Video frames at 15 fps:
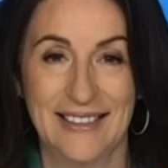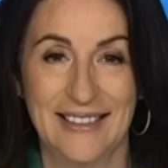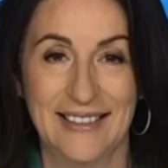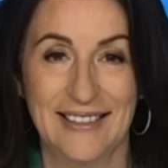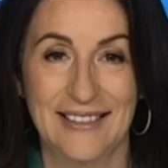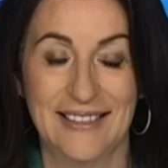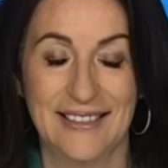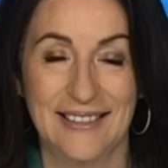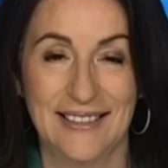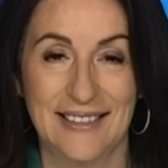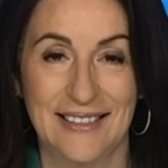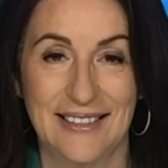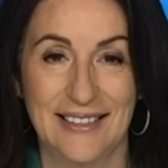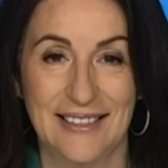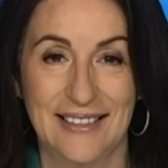
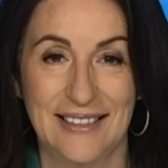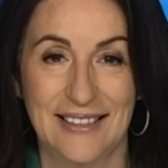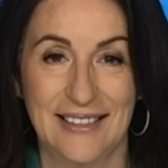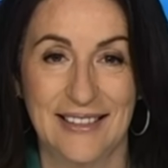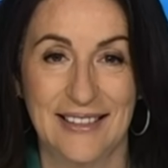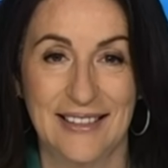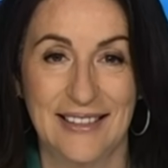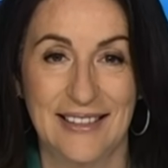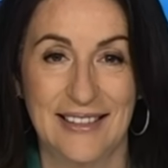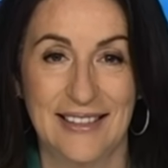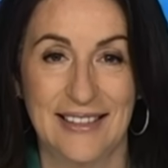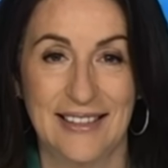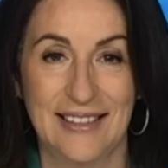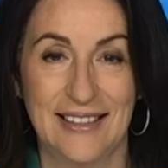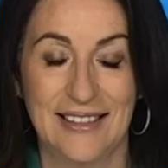
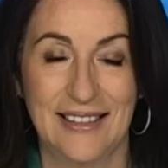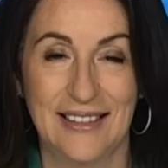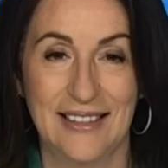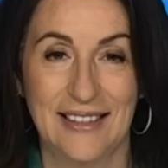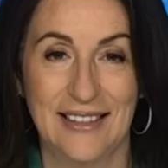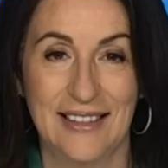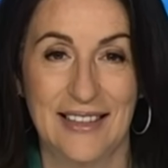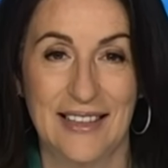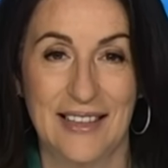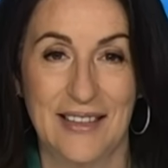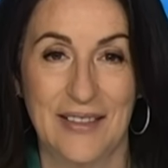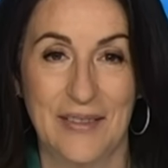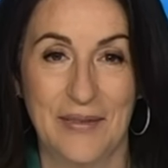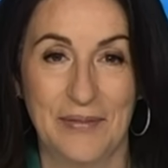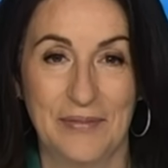
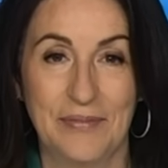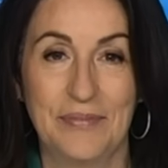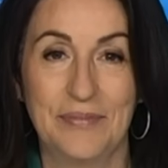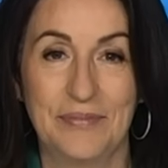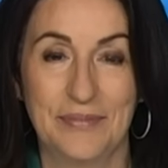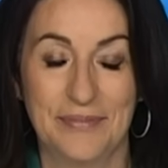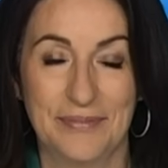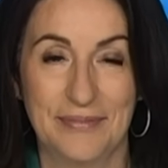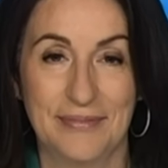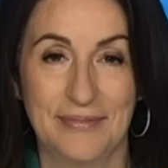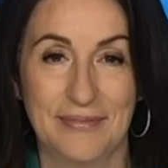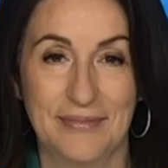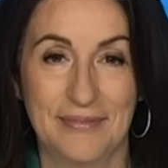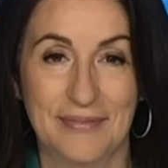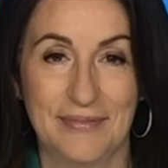
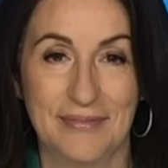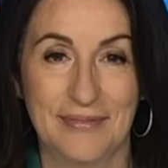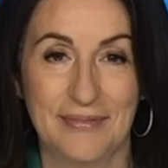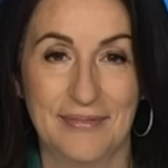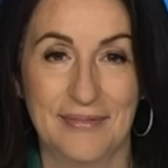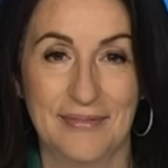(not speaking)